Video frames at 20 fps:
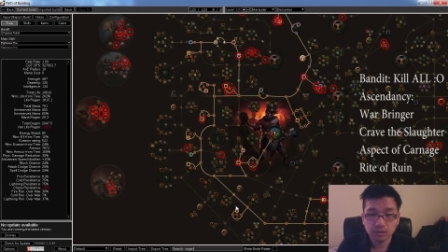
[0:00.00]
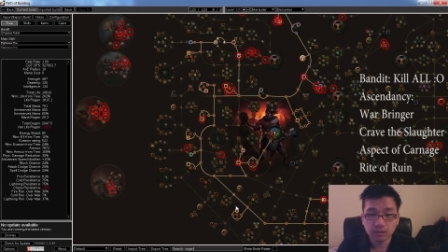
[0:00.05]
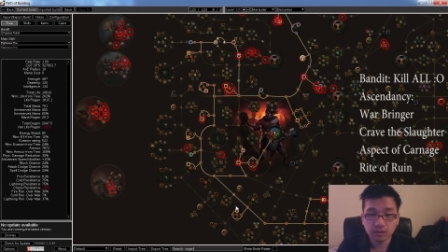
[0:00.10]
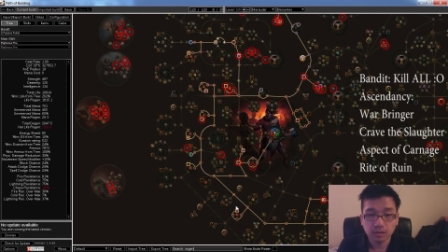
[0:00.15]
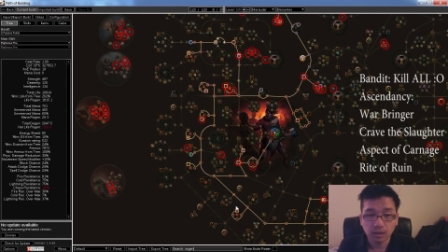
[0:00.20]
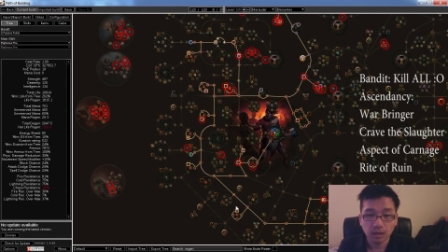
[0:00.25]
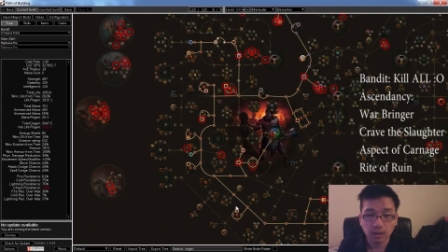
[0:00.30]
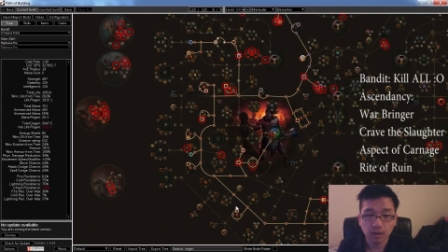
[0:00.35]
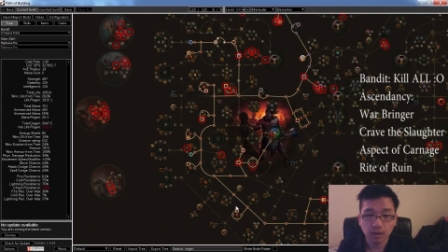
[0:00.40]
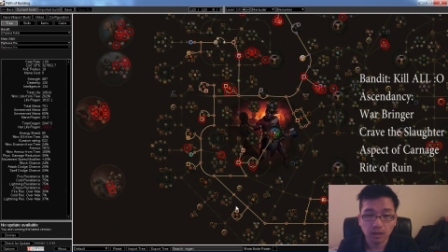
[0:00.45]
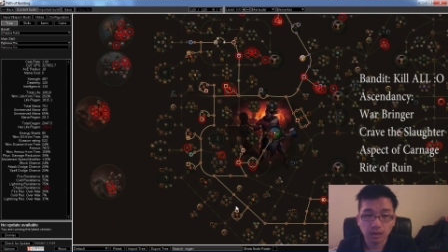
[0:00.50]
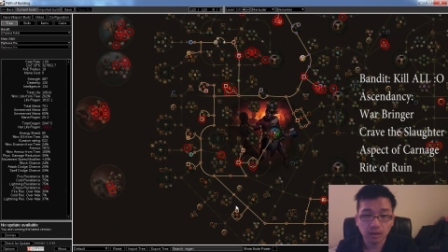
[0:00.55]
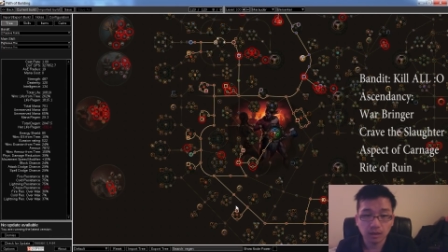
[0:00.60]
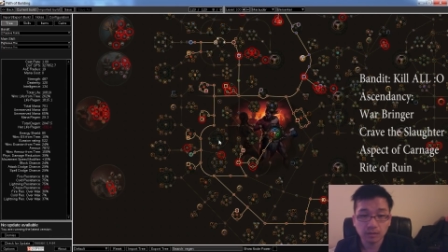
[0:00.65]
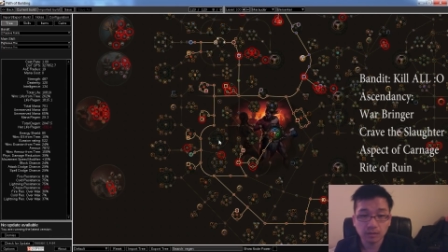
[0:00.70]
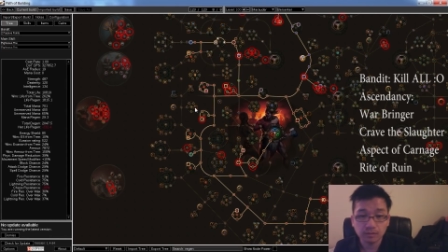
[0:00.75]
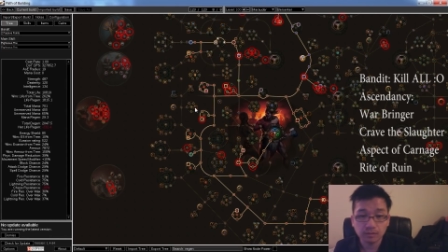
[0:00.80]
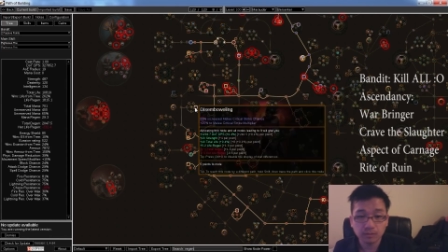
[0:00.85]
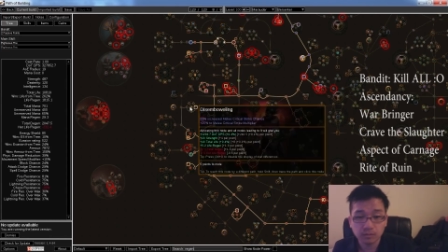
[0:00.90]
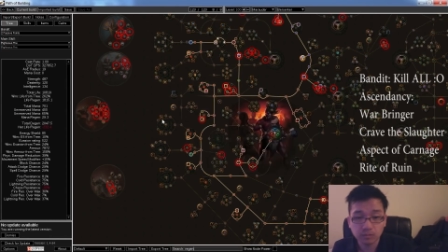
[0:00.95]
Um,
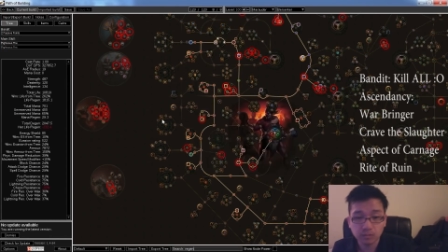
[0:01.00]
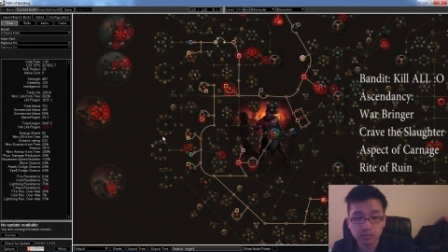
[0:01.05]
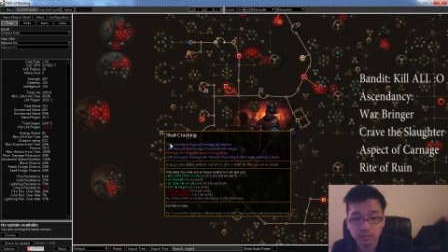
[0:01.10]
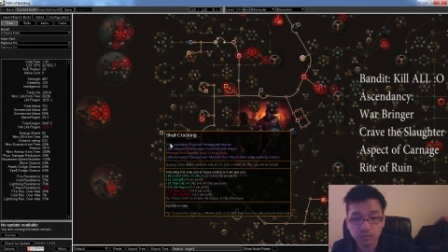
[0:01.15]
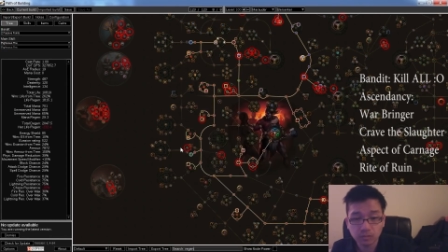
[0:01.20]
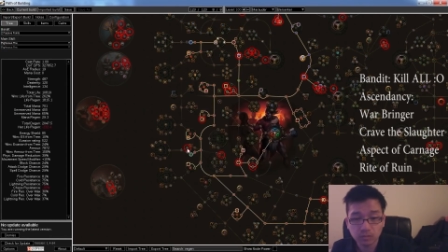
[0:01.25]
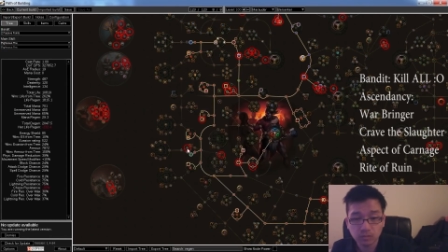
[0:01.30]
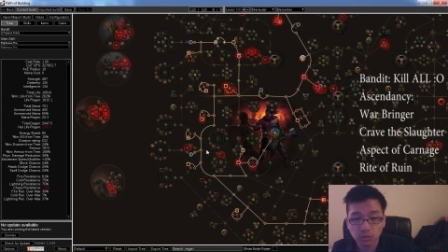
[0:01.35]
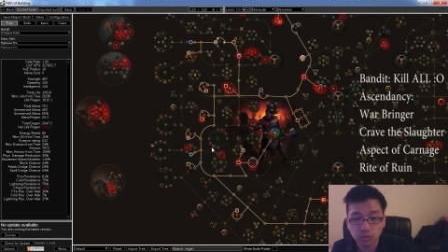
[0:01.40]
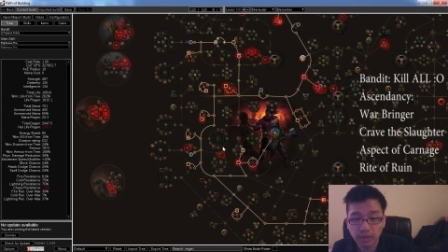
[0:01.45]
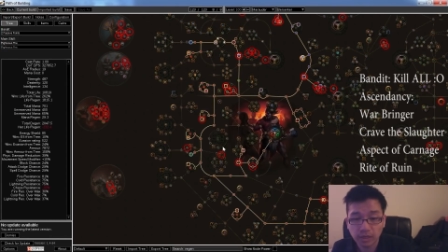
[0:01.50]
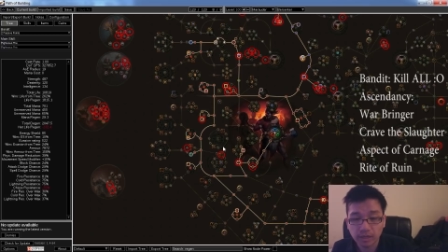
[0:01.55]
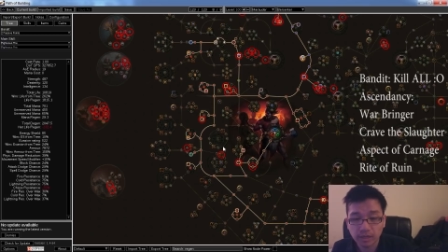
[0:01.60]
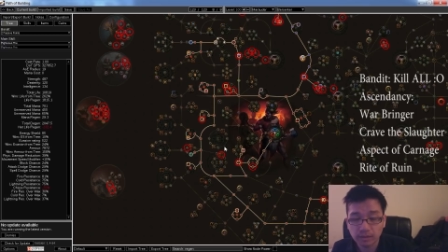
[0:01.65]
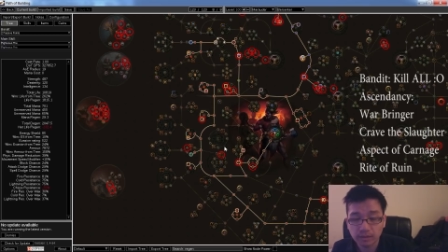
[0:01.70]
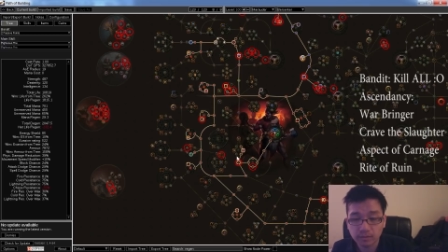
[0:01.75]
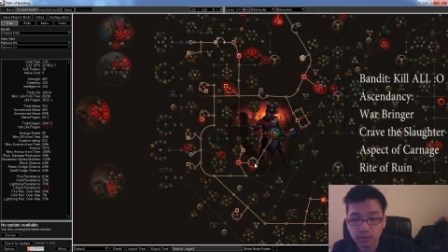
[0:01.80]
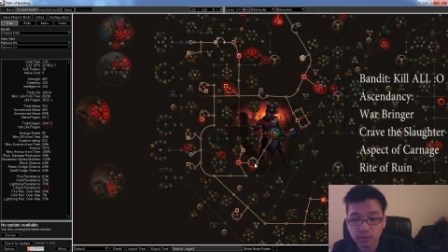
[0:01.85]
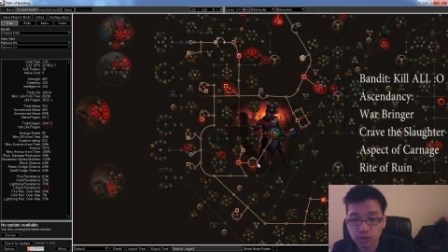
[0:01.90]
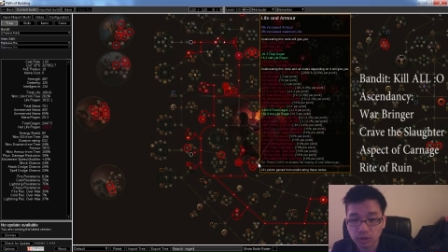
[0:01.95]
we hit
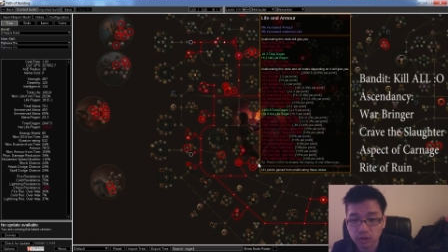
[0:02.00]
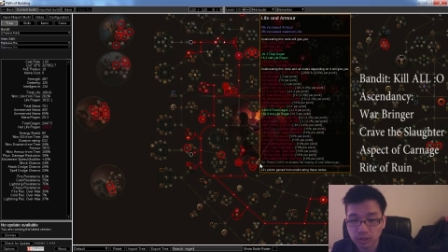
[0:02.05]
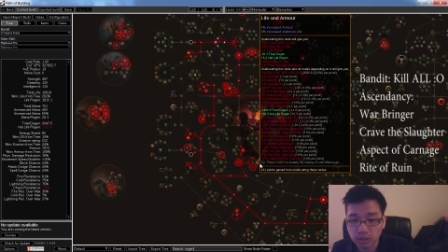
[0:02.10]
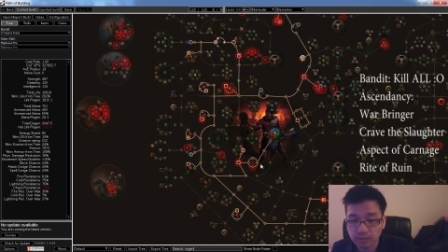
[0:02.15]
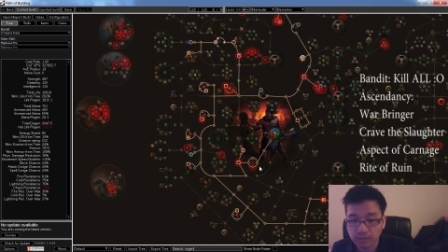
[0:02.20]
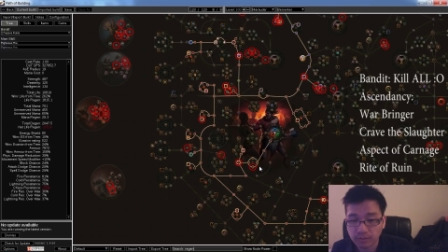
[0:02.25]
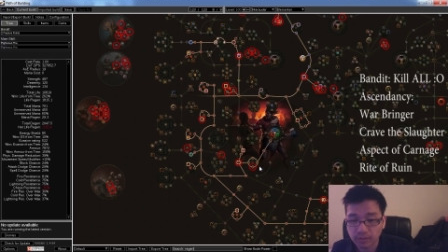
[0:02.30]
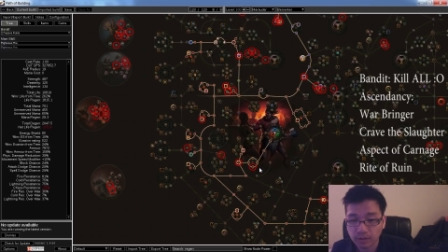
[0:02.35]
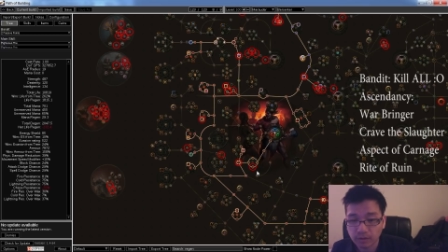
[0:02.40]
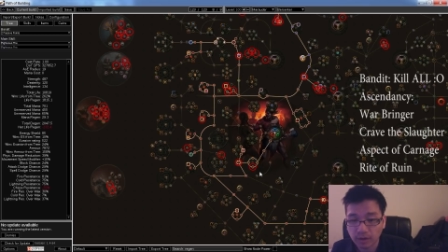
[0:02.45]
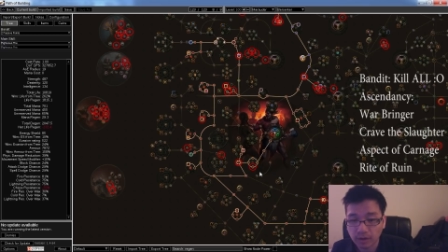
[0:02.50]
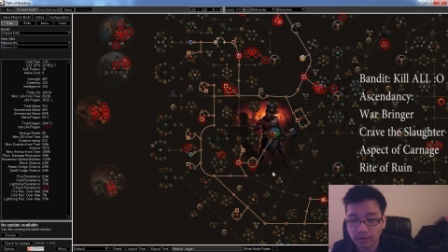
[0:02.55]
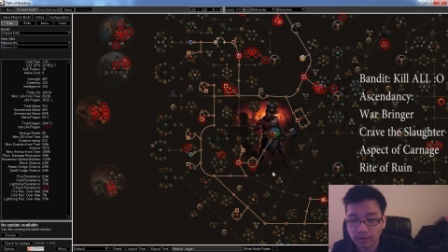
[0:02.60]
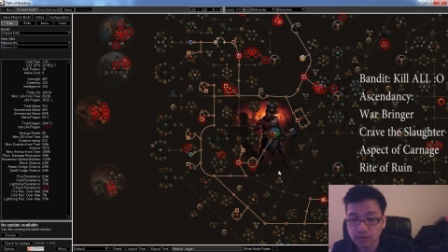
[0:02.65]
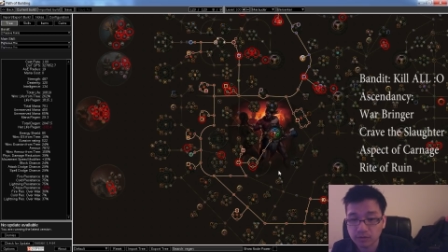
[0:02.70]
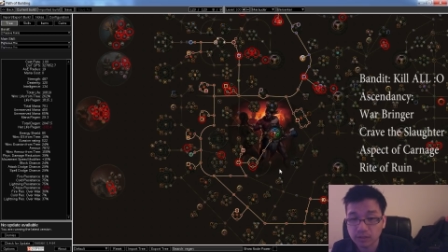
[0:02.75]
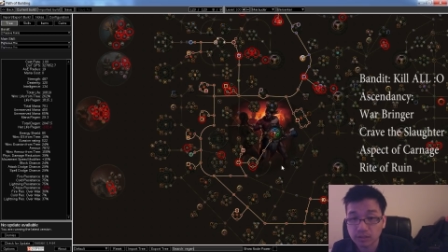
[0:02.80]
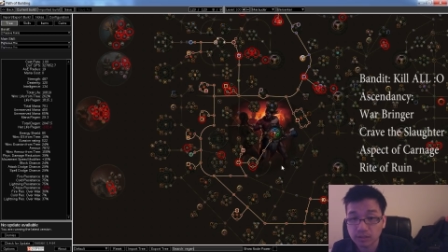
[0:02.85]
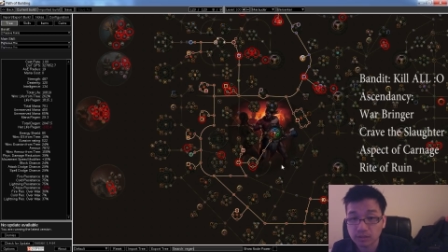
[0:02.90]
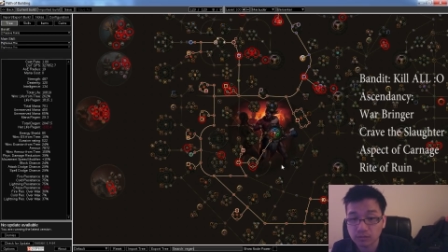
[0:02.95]
just about every
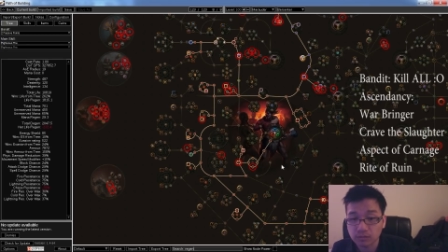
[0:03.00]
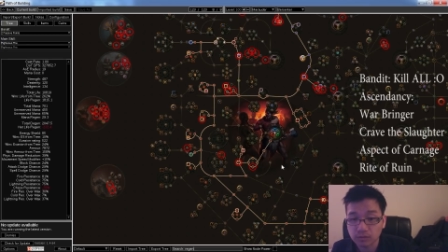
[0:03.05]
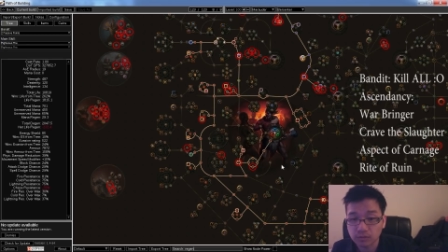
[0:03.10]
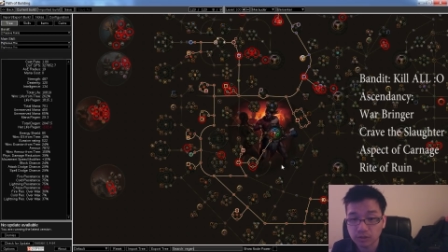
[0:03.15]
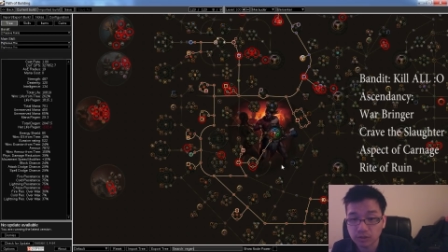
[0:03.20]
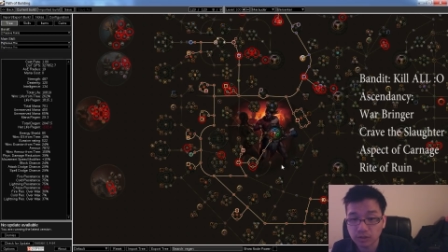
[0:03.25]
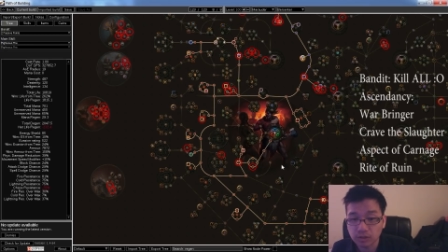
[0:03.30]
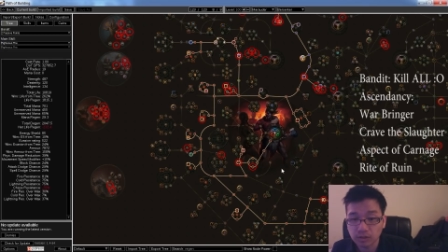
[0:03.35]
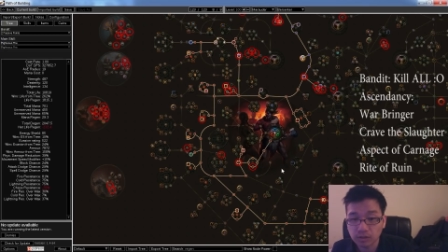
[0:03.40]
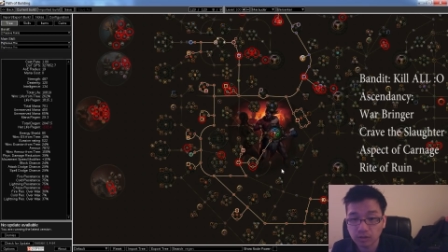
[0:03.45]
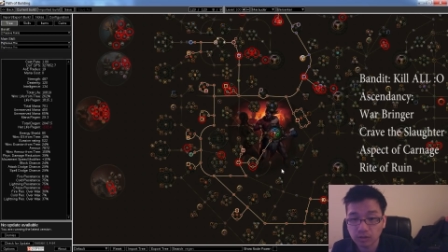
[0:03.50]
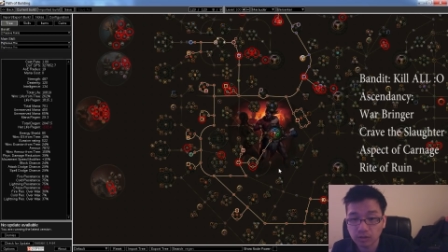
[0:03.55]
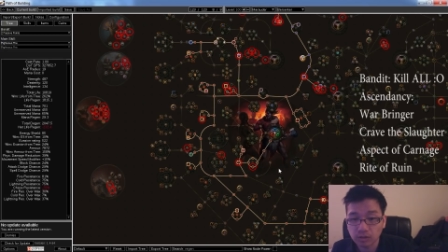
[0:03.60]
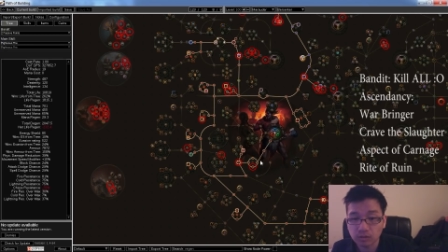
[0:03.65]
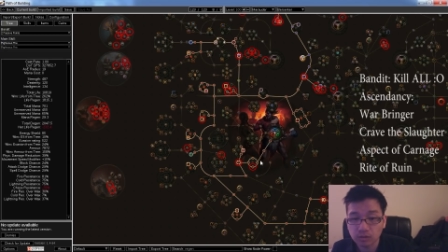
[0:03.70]
single regen node.